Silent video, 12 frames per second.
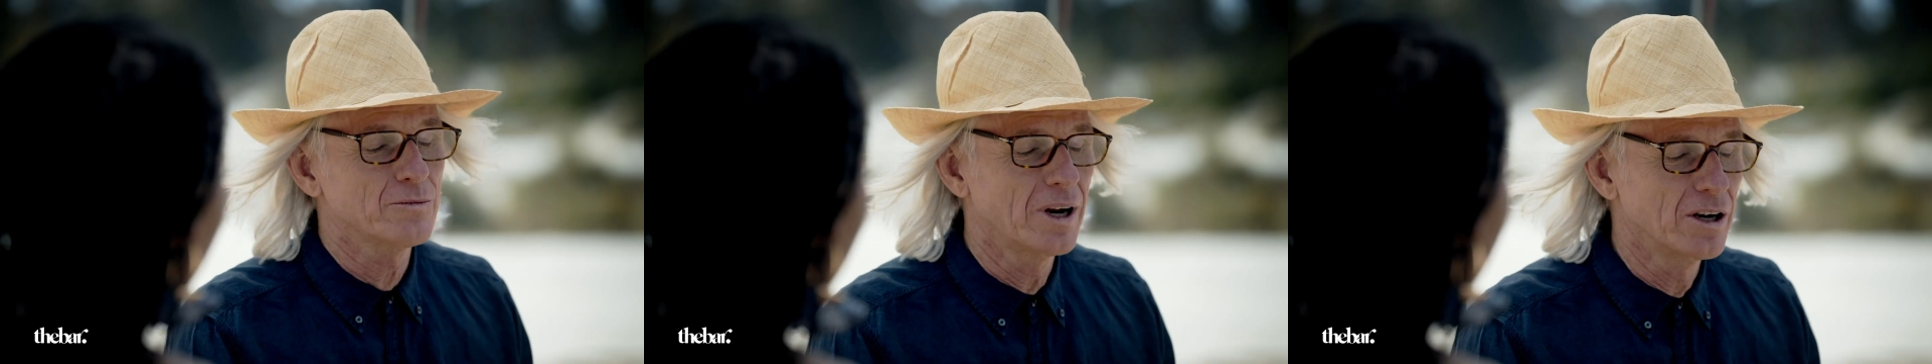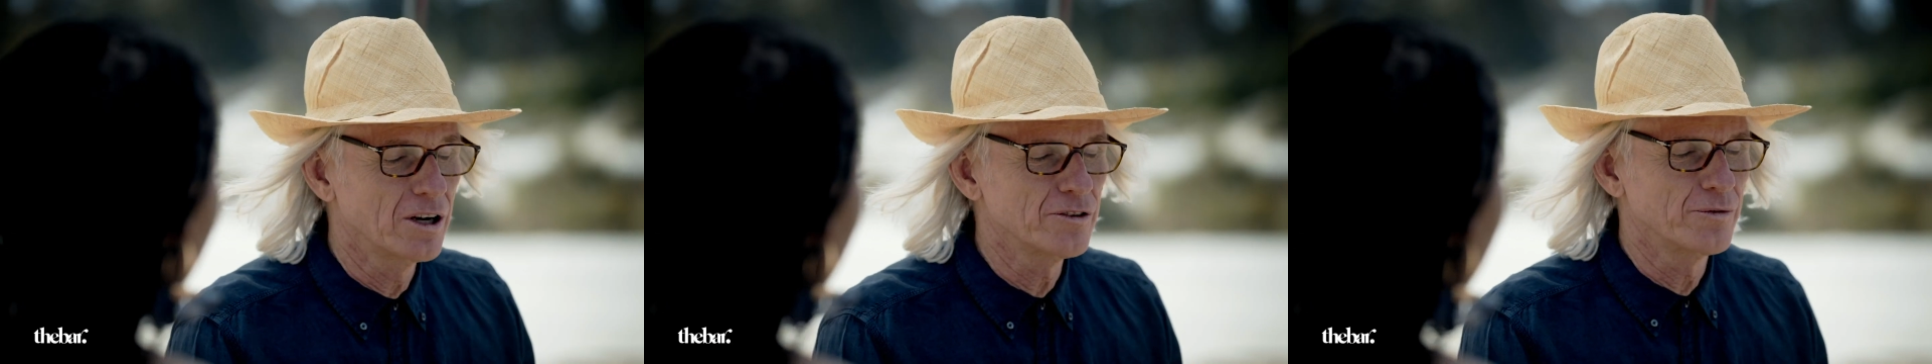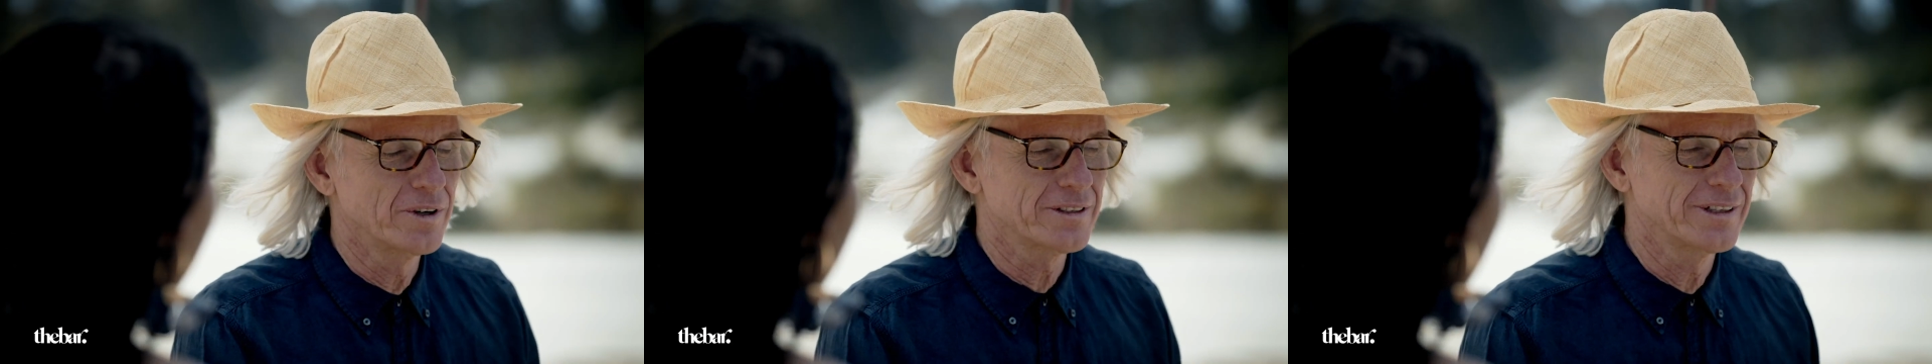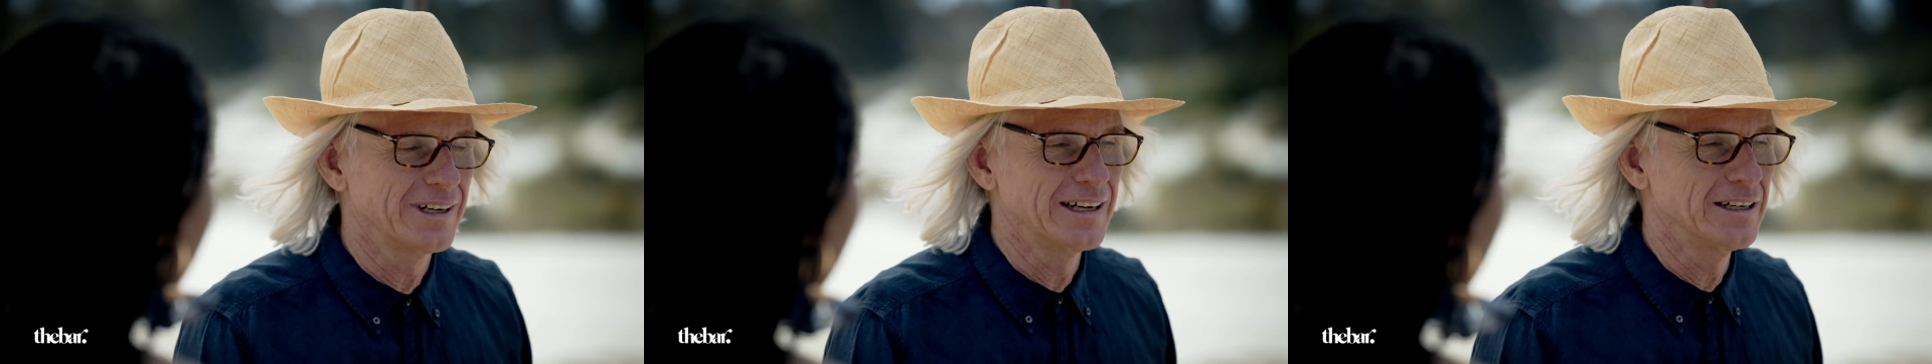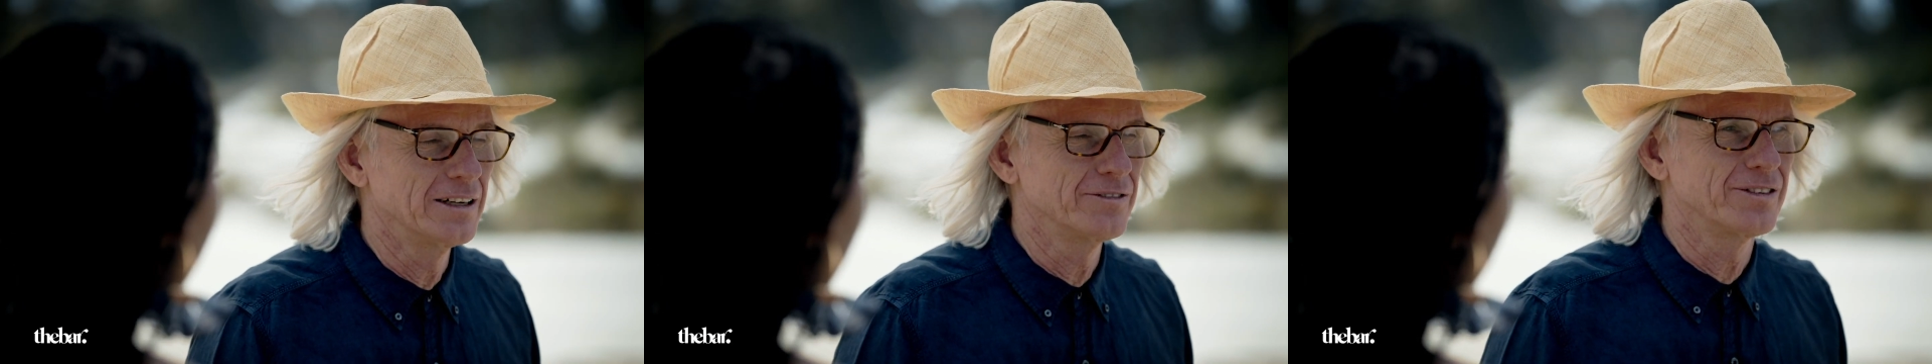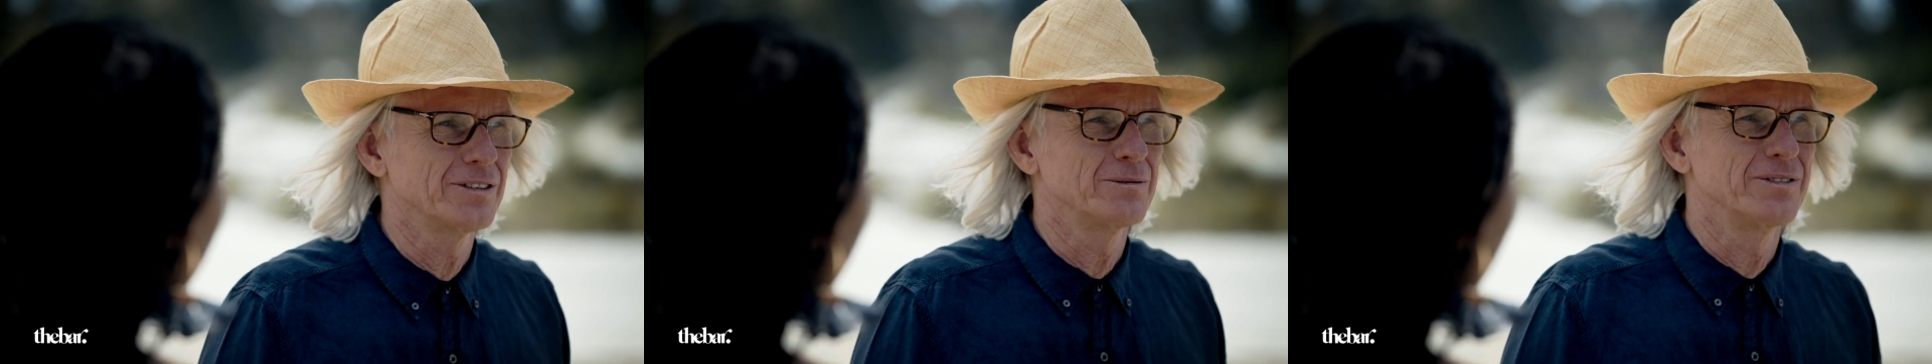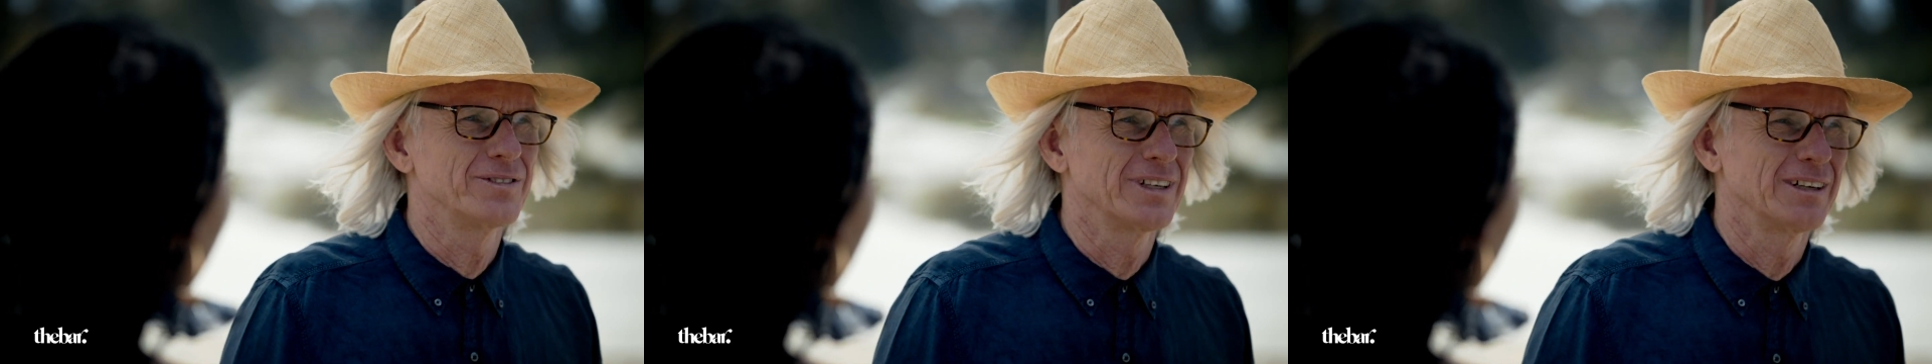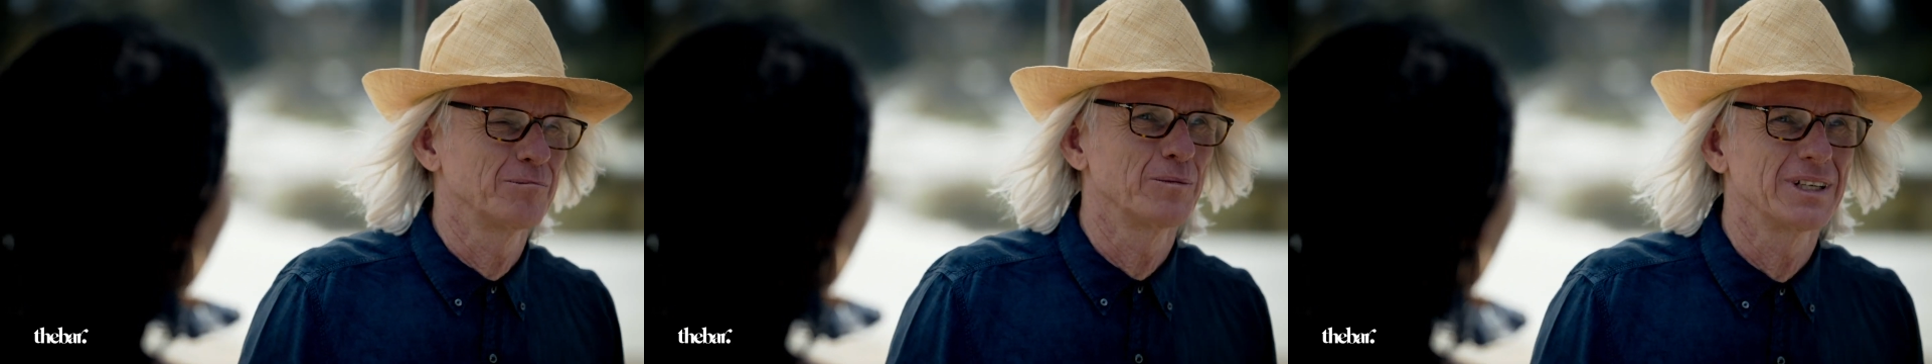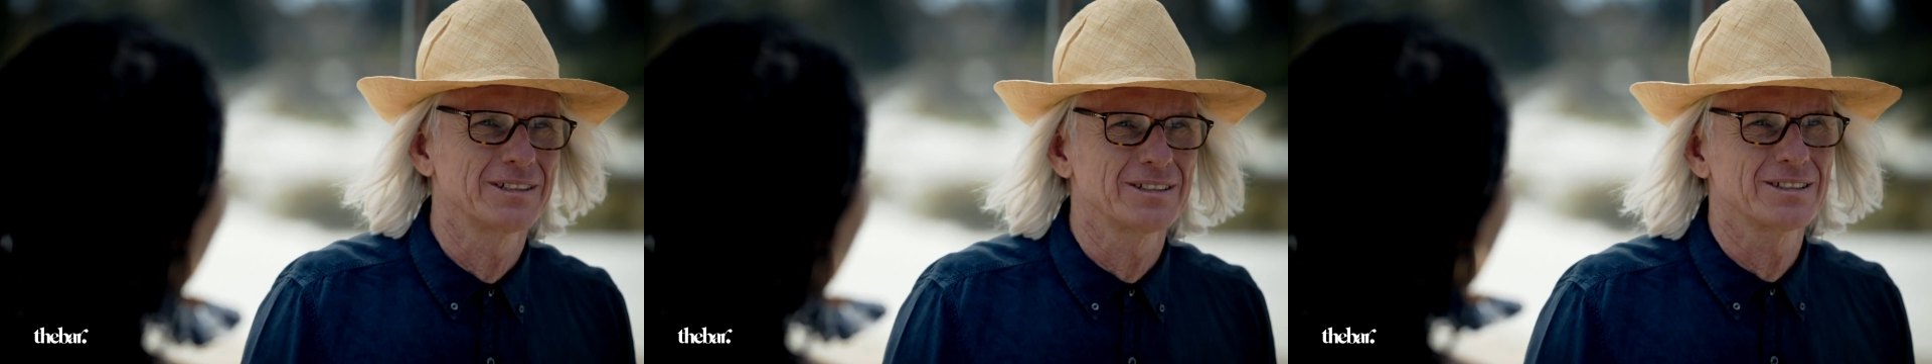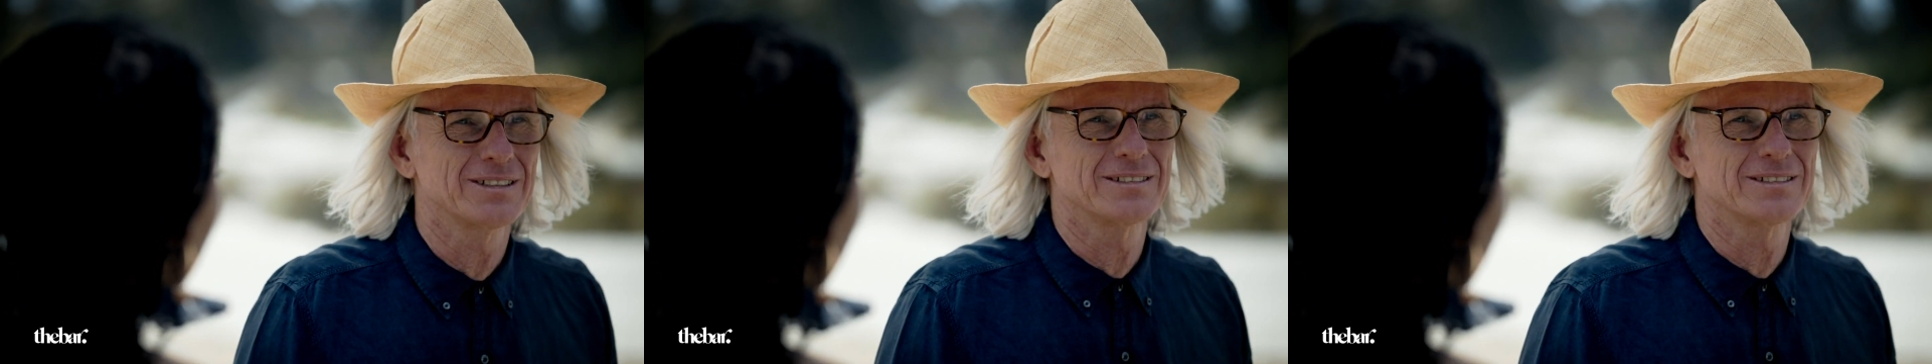there's quite a lot of work that I love that we've done, but